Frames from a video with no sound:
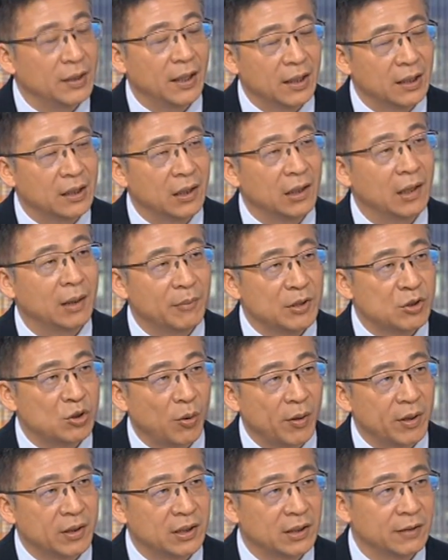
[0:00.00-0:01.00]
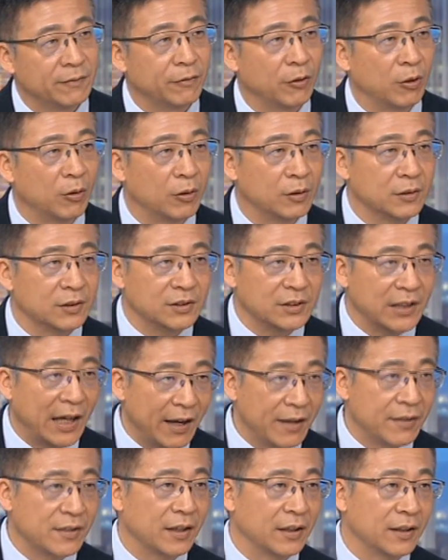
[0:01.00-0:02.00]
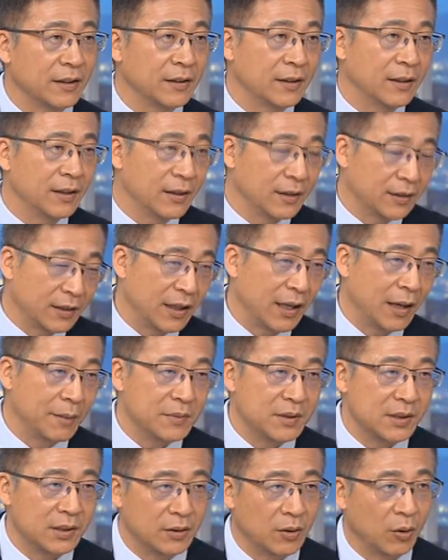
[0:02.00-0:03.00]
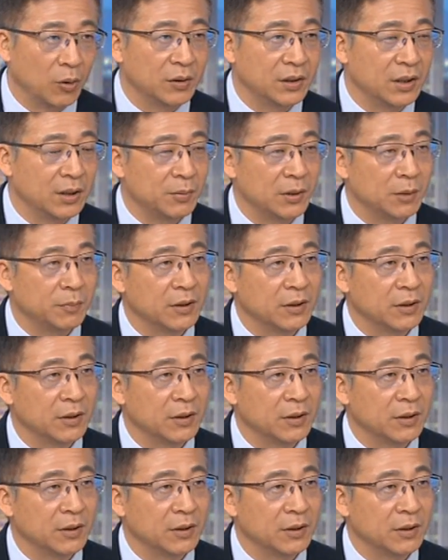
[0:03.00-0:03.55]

a clear majority for exactly. neither, uh, KMT, KMT, or DPP? Or